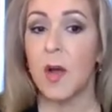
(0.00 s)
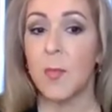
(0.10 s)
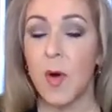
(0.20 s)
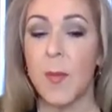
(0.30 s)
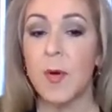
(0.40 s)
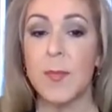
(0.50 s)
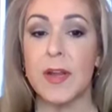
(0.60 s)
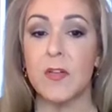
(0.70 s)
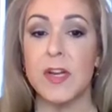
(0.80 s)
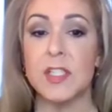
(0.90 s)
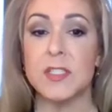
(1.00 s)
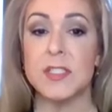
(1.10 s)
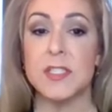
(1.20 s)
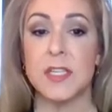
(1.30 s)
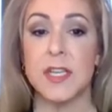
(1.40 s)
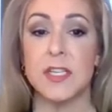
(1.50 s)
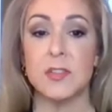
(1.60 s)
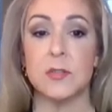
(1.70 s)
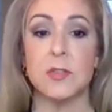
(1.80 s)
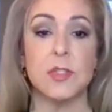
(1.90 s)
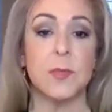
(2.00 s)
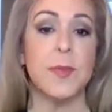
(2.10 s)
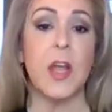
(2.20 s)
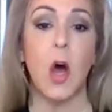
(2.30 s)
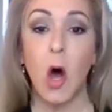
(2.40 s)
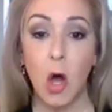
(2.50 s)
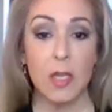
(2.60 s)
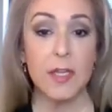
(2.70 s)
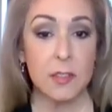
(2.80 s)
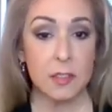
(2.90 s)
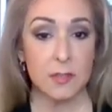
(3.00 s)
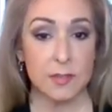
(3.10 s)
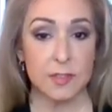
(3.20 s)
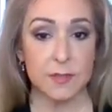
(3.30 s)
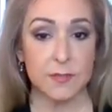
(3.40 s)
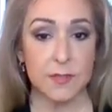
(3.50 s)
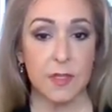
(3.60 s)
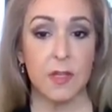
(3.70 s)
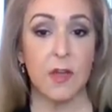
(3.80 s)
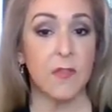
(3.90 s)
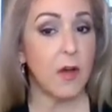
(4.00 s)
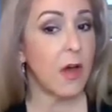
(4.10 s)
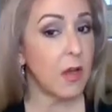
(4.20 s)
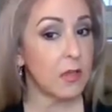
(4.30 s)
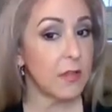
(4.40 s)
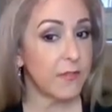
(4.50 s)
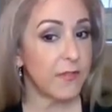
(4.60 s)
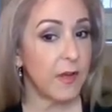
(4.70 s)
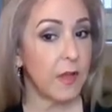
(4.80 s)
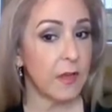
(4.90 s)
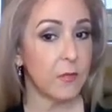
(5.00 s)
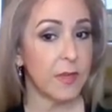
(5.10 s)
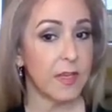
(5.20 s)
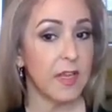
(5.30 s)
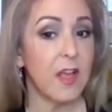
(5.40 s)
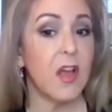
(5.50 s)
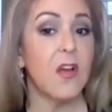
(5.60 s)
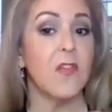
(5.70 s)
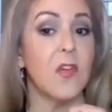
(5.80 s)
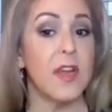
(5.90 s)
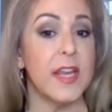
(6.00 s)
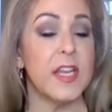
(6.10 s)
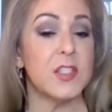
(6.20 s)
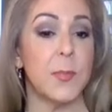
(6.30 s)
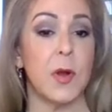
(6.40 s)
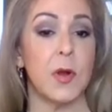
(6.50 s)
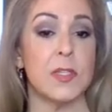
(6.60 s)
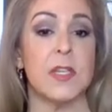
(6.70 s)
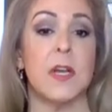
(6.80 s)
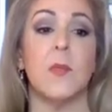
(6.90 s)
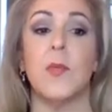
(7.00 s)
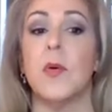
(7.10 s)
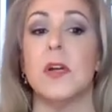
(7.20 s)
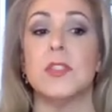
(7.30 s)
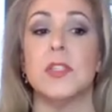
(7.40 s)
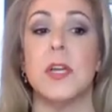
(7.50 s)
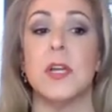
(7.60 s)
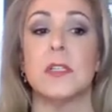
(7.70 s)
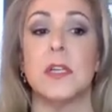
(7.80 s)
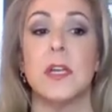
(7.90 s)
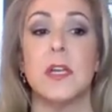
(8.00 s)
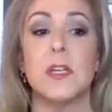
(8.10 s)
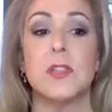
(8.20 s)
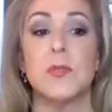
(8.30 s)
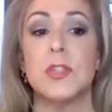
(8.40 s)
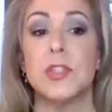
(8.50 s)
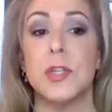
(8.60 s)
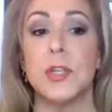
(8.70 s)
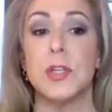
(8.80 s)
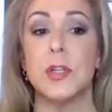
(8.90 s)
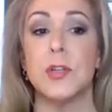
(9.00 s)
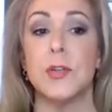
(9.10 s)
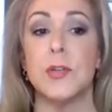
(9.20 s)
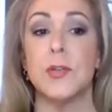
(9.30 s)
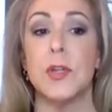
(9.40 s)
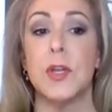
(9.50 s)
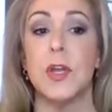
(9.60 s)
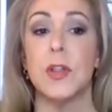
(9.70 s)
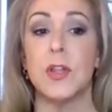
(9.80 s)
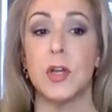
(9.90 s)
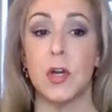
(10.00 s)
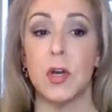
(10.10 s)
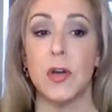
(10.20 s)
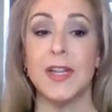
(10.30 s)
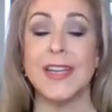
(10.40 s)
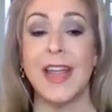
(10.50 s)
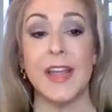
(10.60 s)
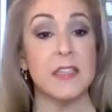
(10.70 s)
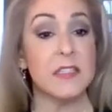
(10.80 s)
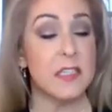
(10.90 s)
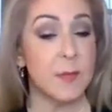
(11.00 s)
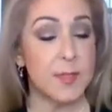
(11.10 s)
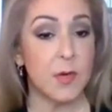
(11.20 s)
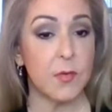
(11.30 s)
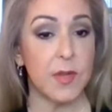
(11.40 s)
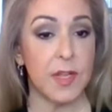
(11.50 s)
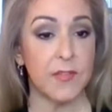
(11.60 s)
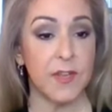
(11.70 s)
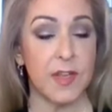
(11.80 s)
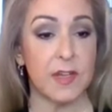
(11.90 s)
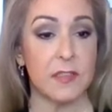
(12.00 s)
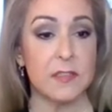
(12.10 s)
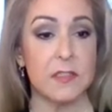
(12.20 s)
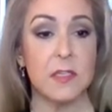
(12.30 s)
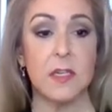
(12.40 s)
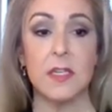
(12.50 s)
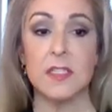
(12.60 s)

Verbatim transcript: A proper migration schedule should be all inclusive of all of the following for each parsed out project. So it should include the current and subsequent FELs,